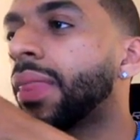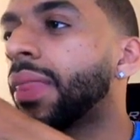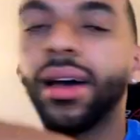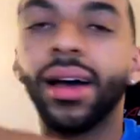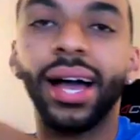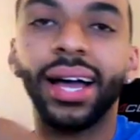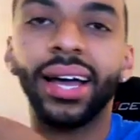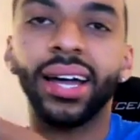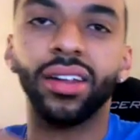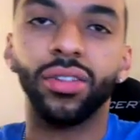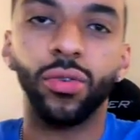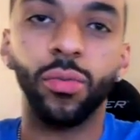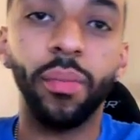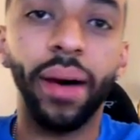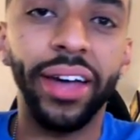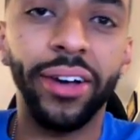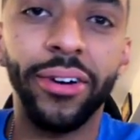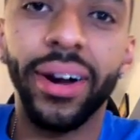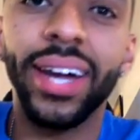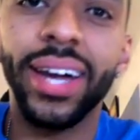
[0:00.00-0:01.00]
I got a new
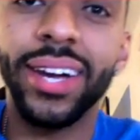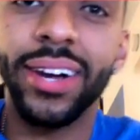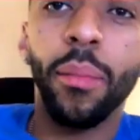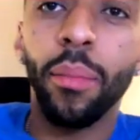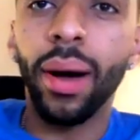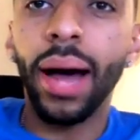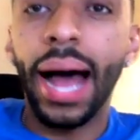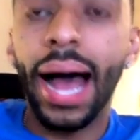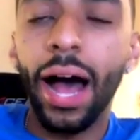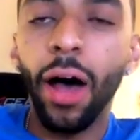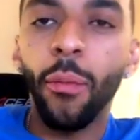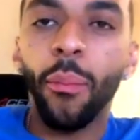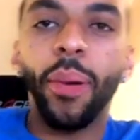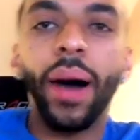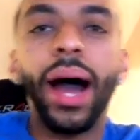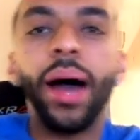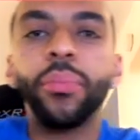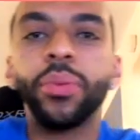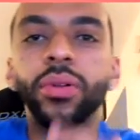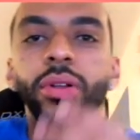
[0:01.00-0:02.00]
mic right here. But how
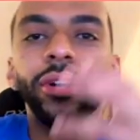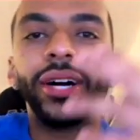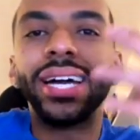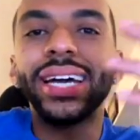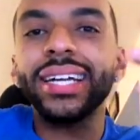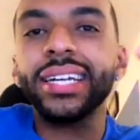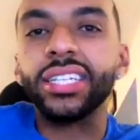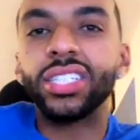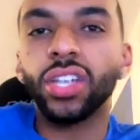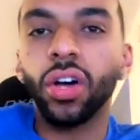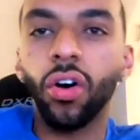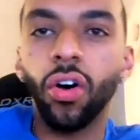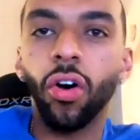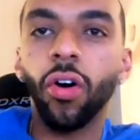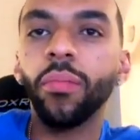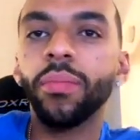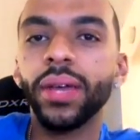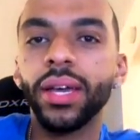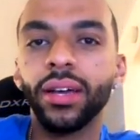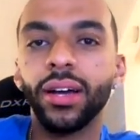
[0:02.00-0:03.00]
popular it is all
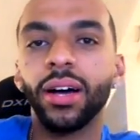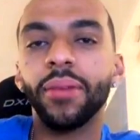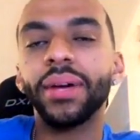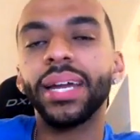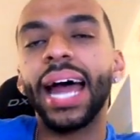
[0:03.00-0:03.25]
becoming,